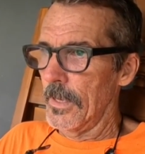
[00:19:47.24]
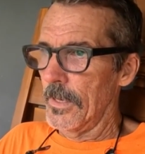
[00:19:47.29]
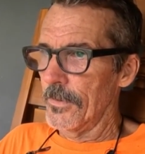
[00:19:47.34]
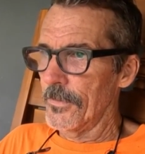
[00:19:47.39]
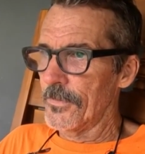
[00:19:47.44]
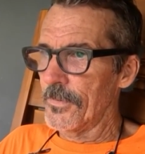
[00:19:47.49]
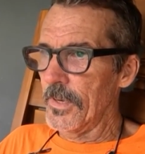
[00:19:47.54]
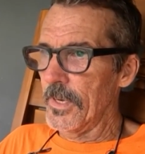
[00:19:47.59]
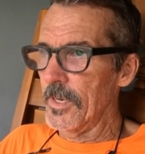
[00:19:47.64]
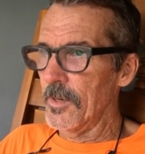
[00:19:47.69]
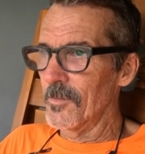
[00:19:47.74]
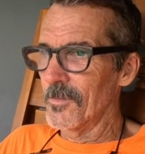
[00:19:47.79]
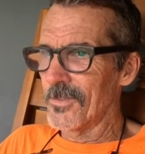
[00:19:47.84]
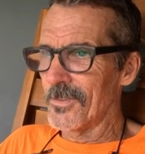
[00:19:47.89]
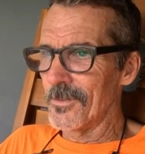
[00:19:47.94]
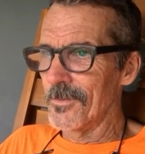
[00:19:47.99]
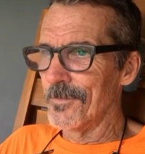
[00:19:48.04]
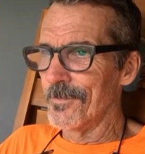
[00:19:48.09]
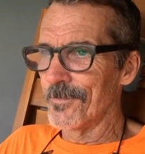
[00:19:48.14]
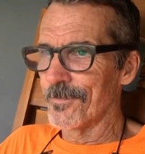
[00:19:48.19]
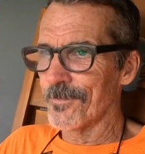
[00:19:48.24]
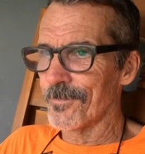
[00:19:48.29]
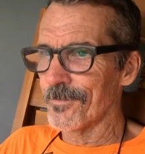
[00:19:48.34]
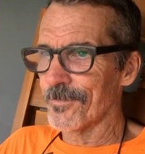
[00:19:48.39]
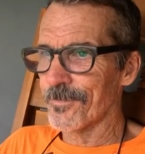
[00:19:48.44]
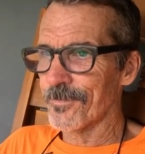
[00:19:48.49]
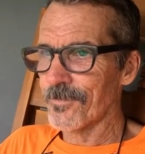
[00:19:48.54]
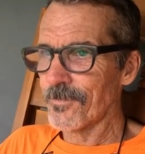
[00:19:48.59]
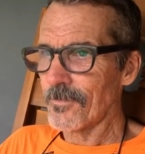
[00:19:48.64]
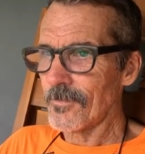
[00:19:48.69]
And it seems
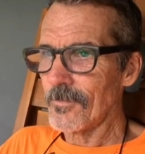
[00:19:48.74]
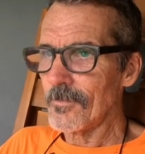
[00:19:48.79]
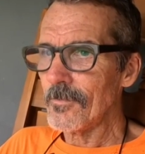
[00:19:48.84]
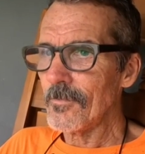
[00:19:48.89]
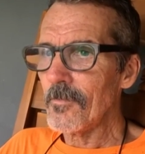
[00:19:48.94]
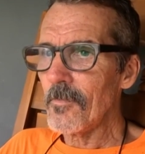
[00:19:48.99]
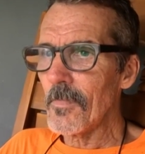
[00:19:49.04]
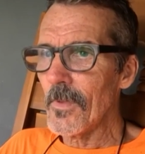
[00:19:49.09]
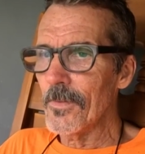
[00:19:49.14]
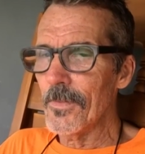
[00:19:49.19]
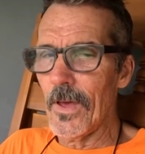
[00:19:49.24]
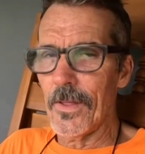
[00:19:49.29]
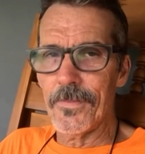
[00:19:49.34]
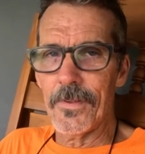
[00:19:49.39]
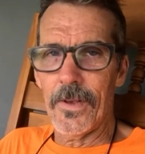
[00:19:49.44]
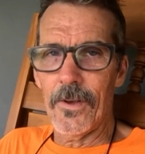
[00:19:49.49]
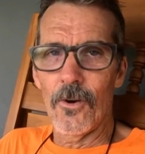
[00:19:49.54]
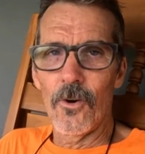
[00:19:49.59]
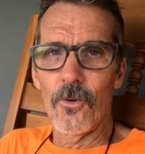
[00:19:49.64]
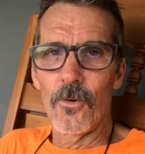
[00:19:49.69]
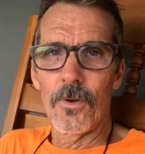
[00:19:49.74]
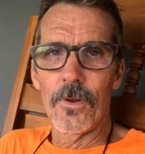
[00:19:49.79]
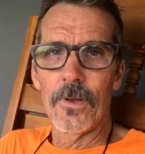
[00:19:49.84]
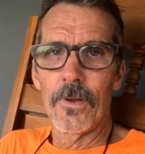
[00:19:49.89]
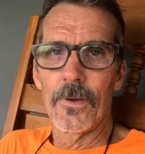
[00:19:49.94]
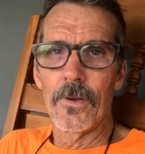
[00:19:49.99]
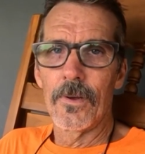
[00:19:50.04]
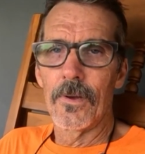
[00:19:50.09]
that they don't